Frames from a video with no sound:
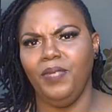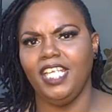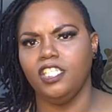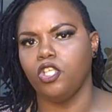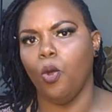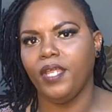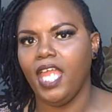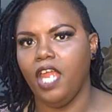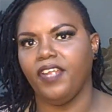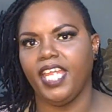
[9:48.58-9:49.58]
being so
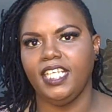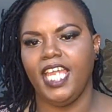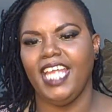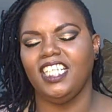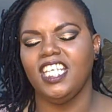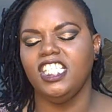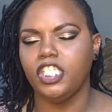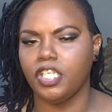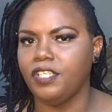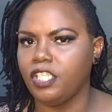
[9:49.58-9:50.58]
caring and
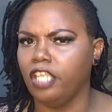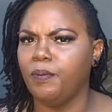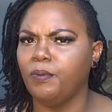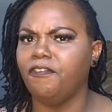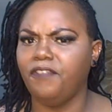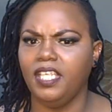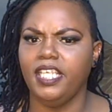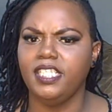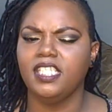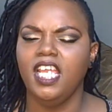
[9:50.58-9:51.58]
considerate to other people's
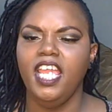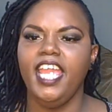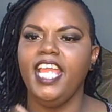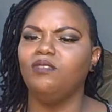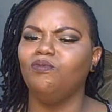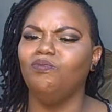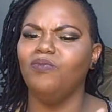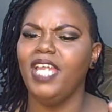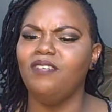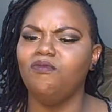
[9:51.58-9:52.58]
feelings, it
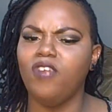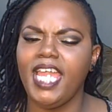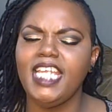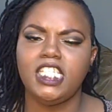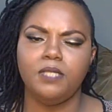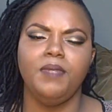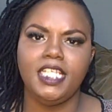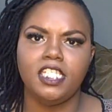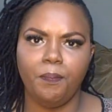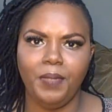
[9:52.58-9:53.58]
it raised
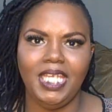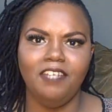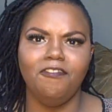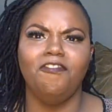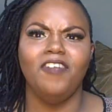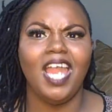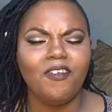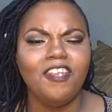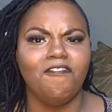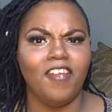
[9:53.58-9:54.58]
me to be
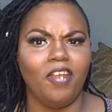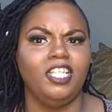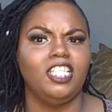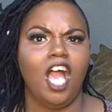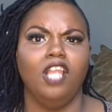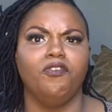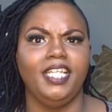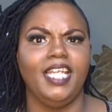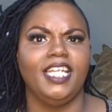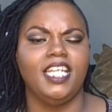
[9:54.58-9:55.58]
very, very
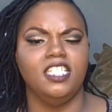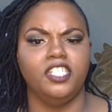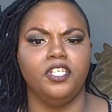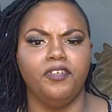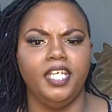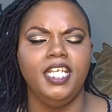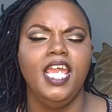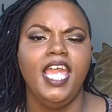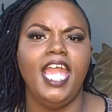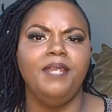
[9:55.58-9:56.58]
tolerant and considerate
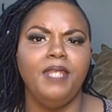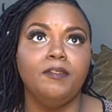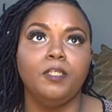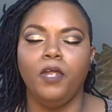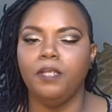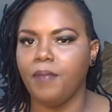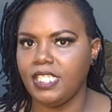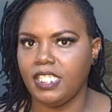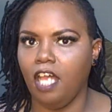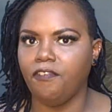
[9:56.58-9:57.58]
and be able to put
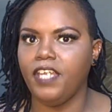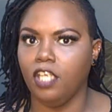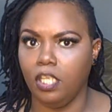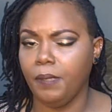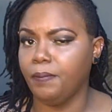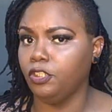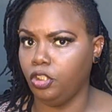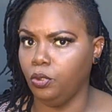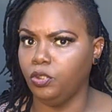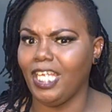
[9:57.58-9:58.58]
myself in other
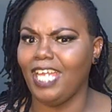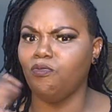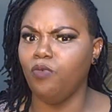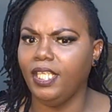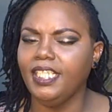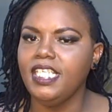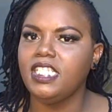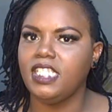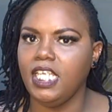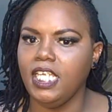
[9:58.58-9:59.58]
people's shoes and
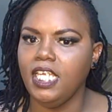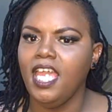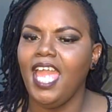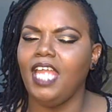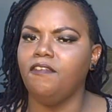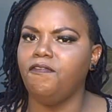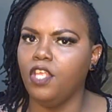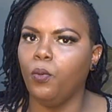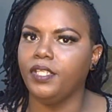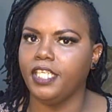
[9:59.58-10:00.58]
really see and
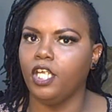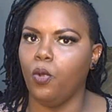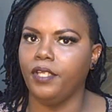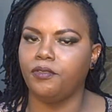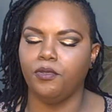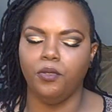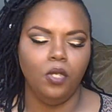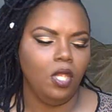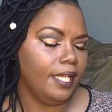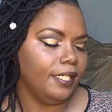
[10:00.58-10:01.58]
feel what they're going
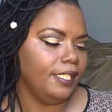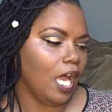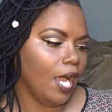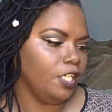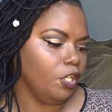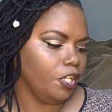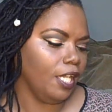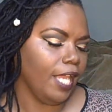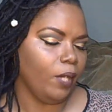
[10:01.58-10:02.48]
through. Now, I know you're